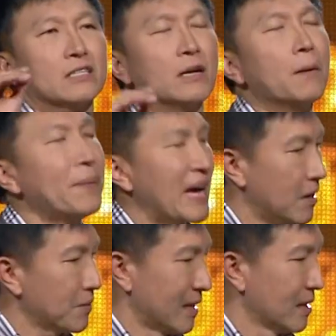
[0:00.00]
no
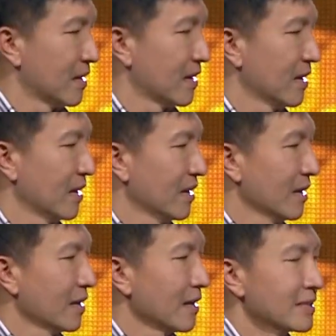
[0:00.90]
power,
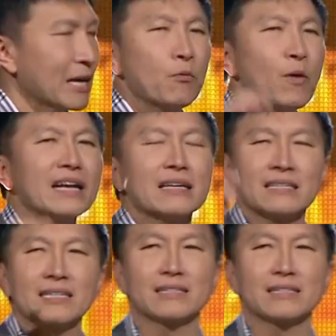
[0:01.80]
then what is the